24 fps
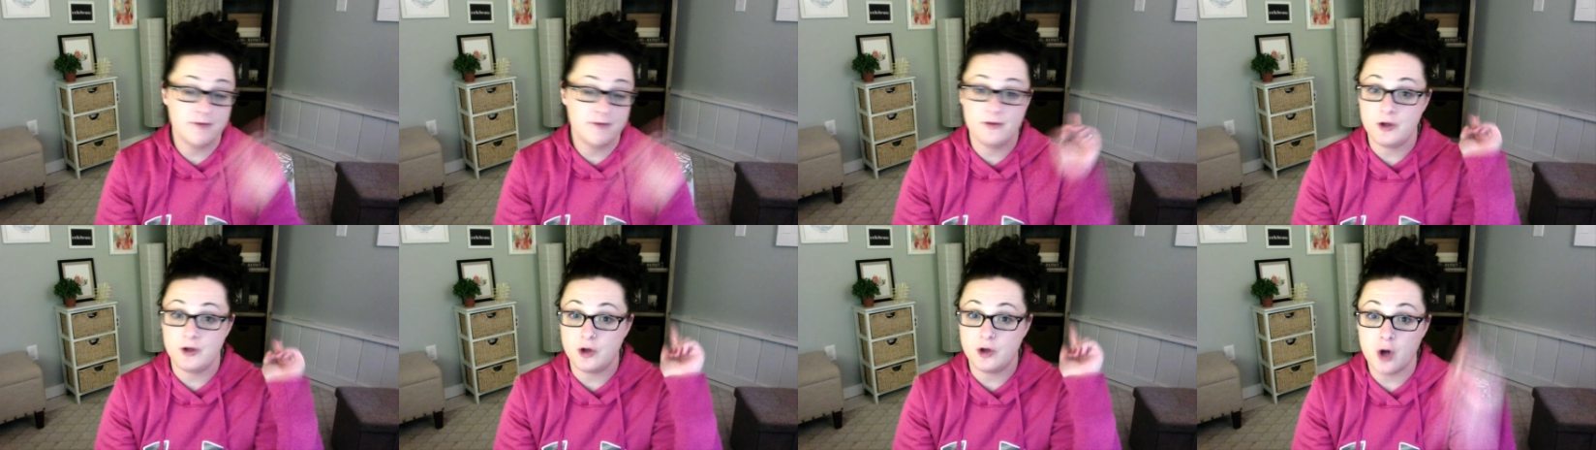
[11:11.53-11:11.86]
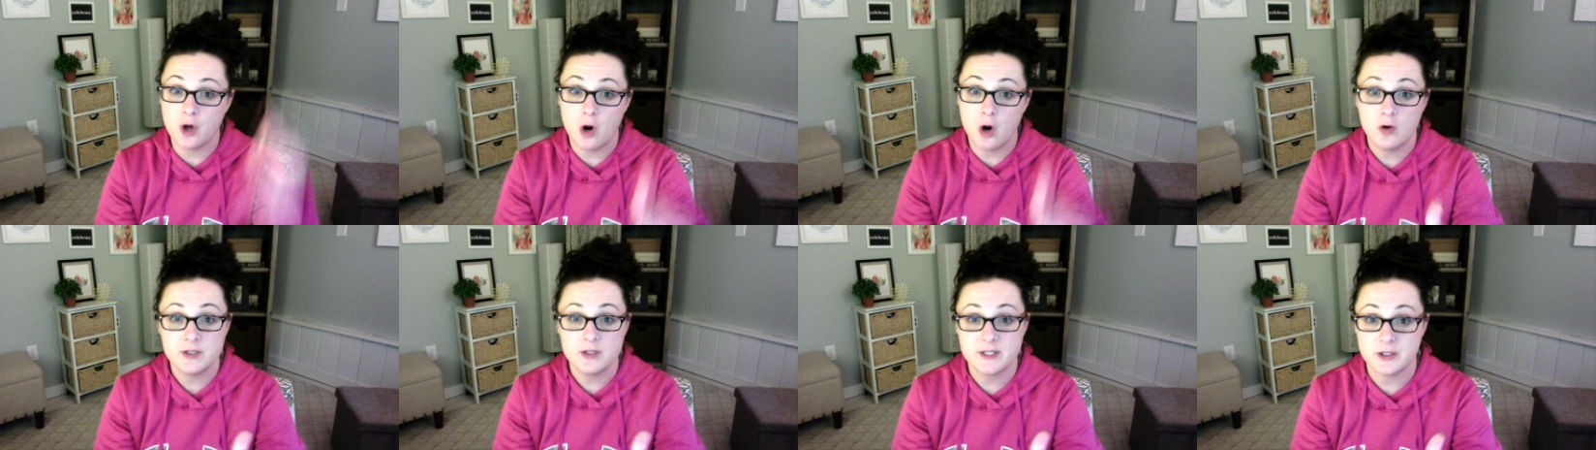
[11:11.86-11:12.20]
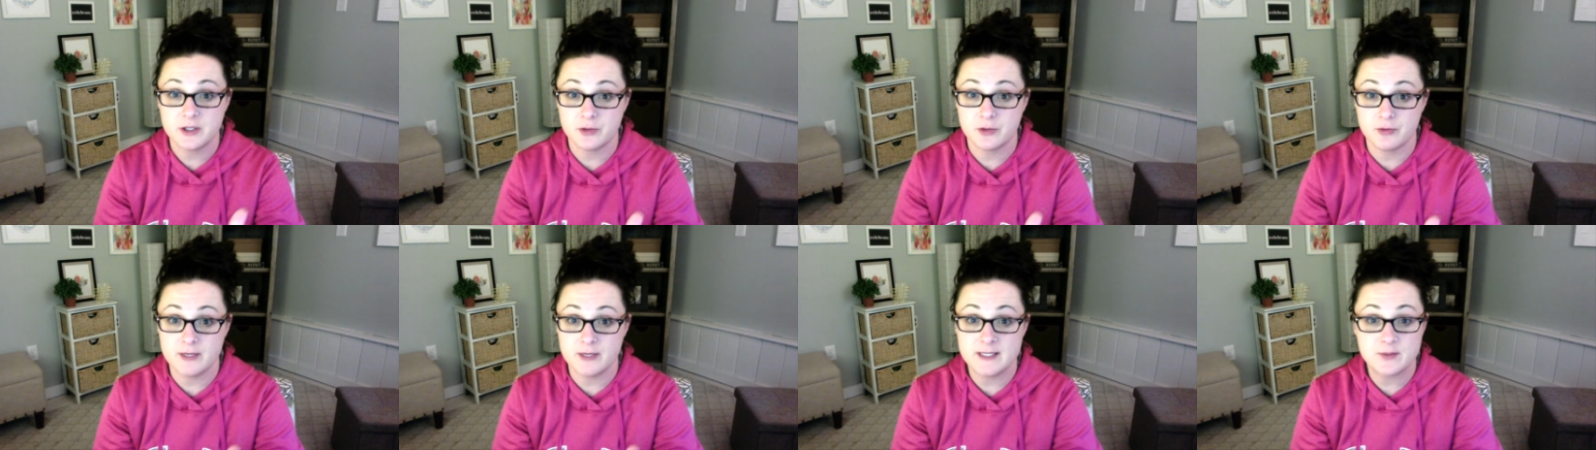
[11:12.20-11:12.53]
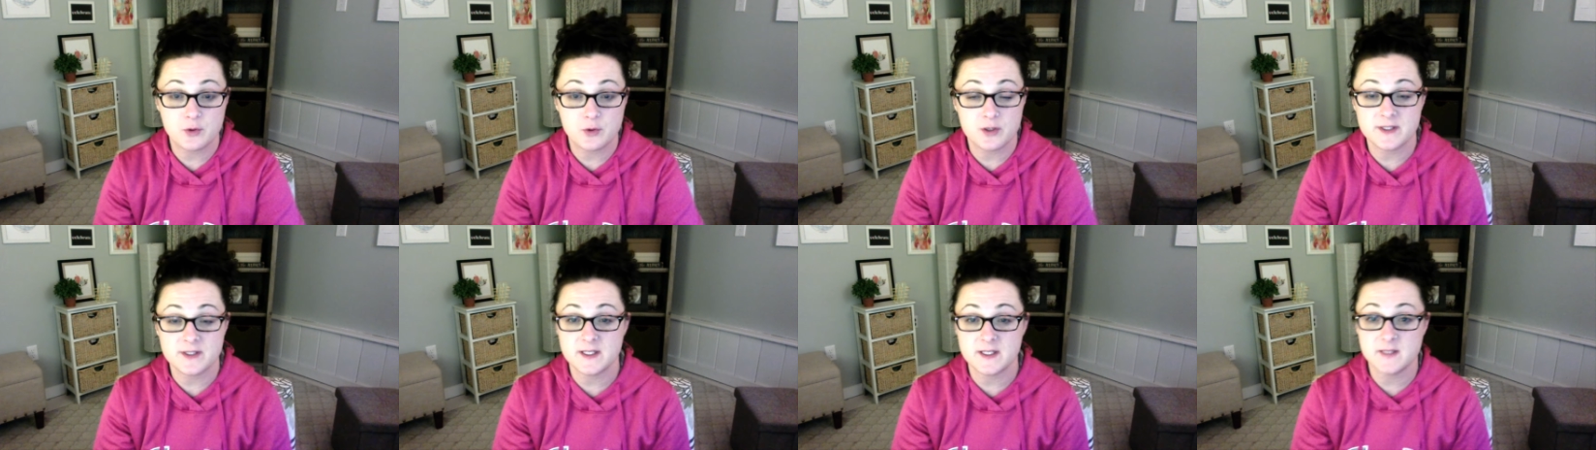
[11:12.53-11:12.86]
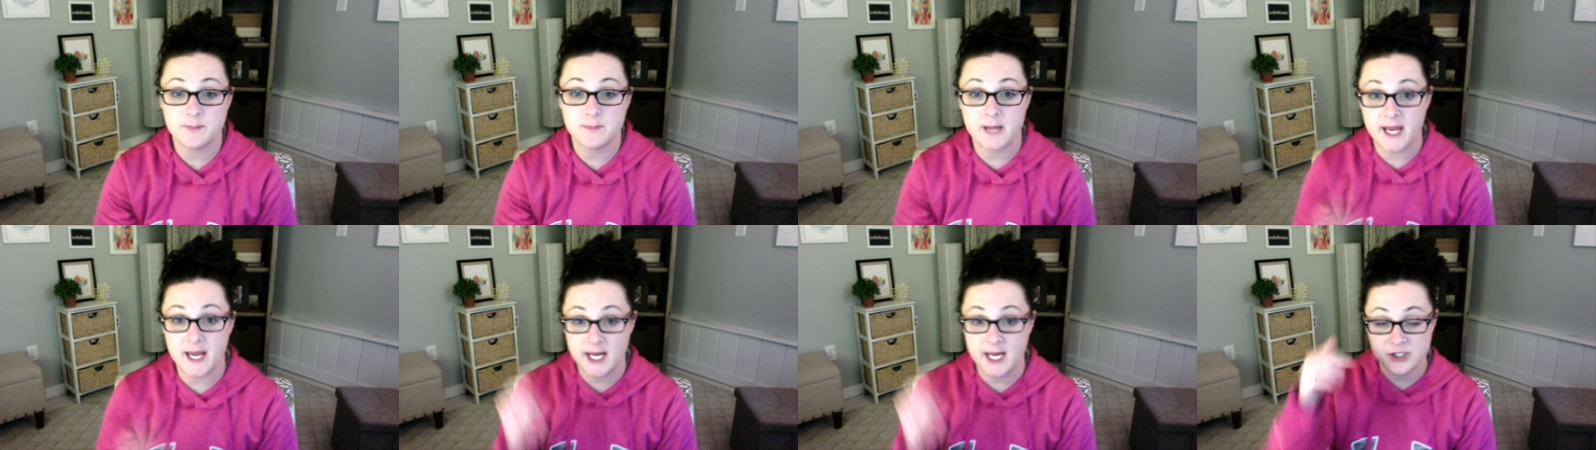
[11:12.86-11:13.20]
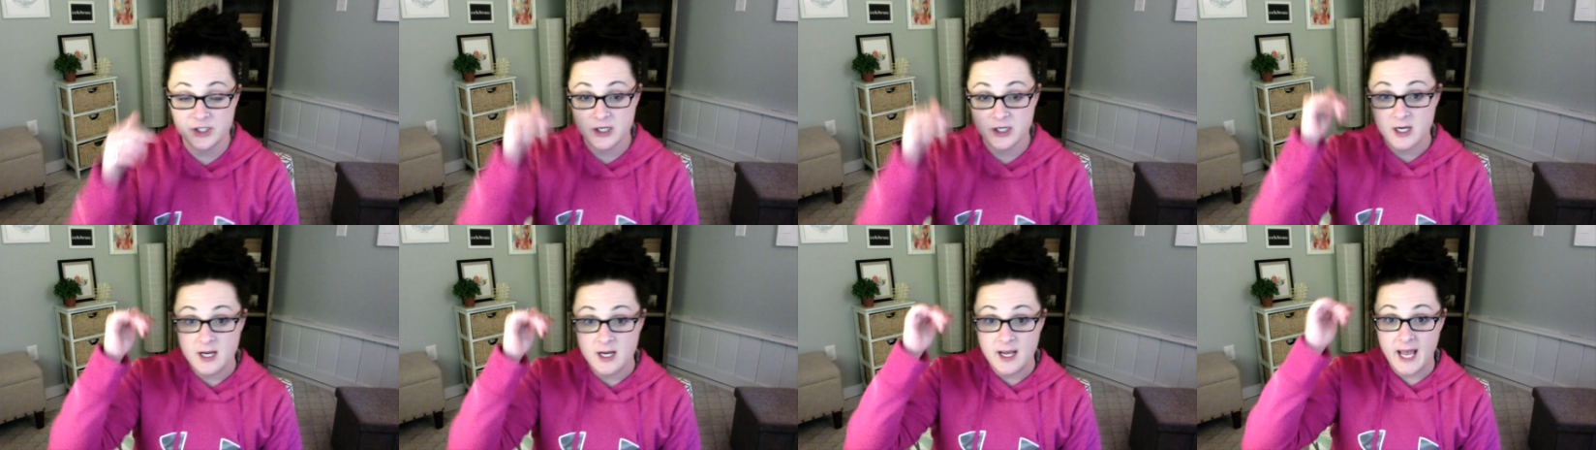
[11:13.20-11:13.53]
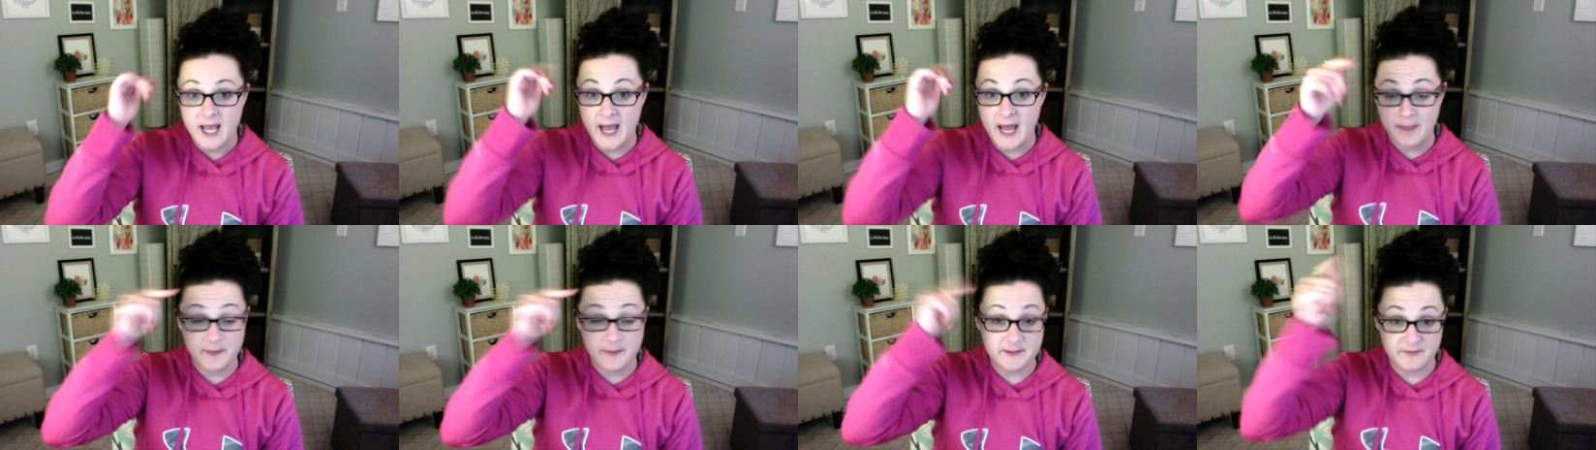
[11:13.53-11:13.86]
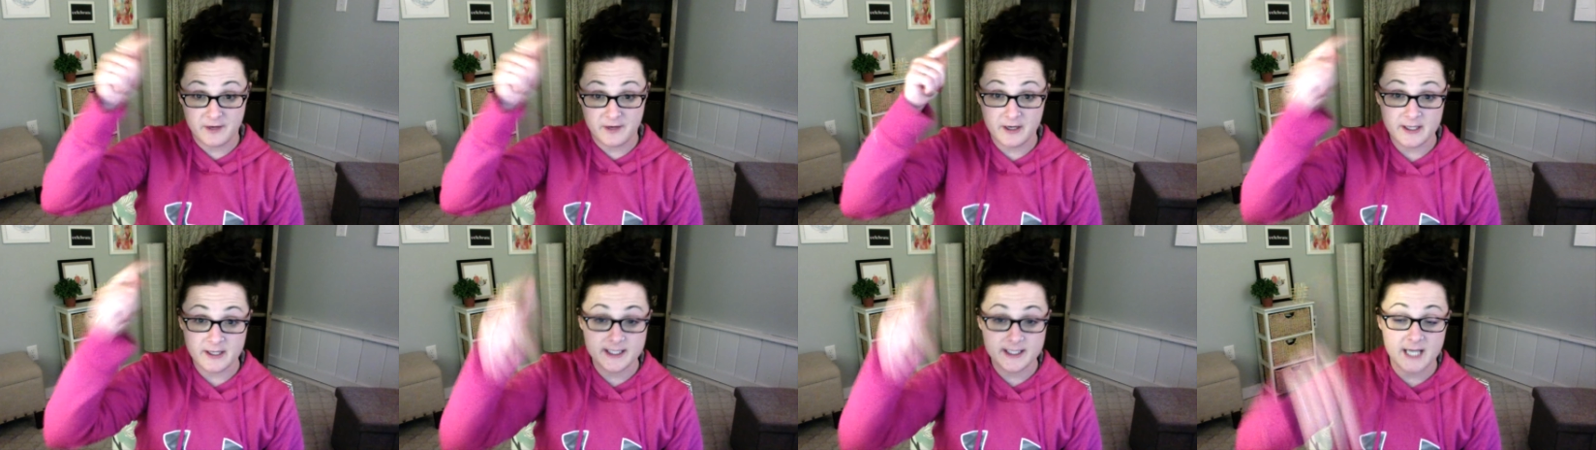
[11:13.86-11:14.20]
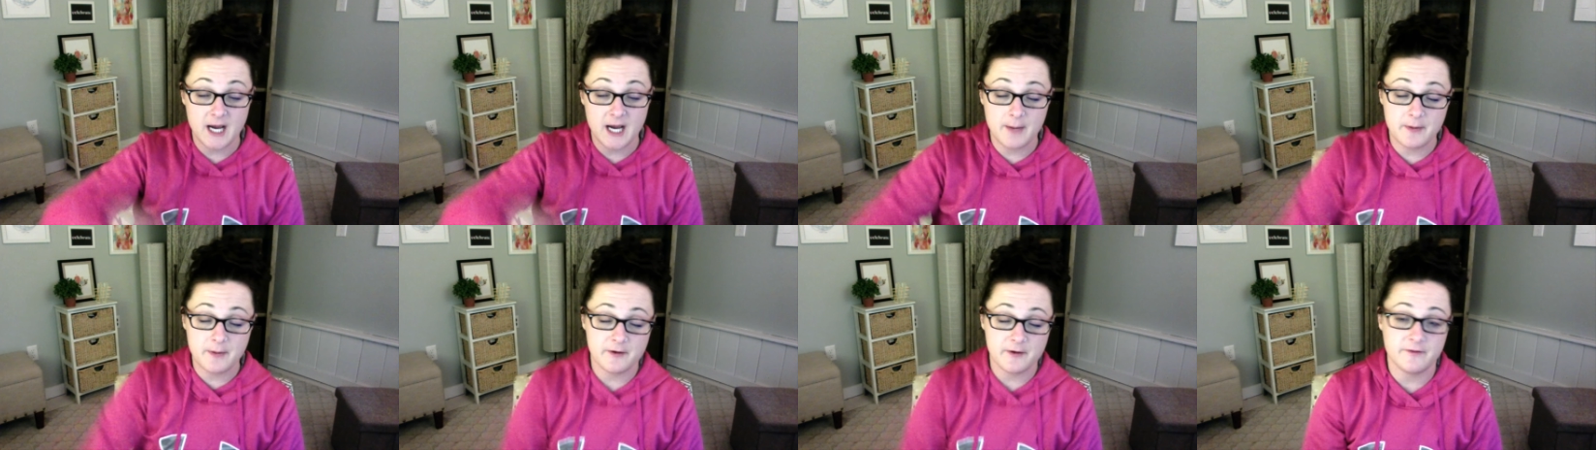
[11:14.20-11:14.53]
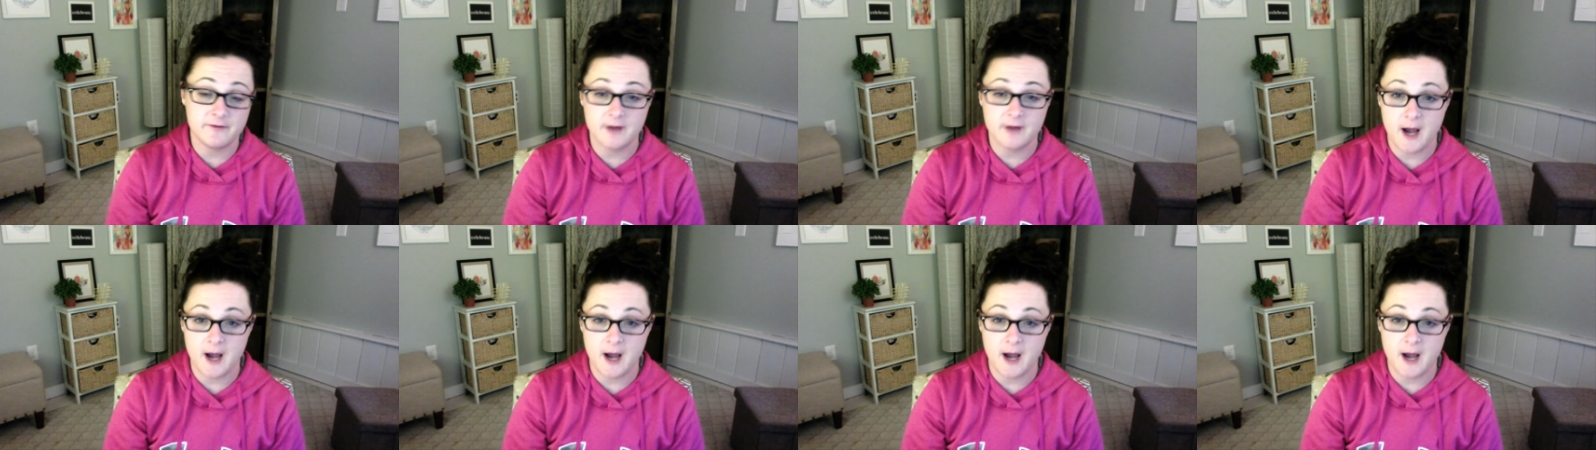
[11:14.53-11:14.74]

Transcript: you go to the resources page at the very top of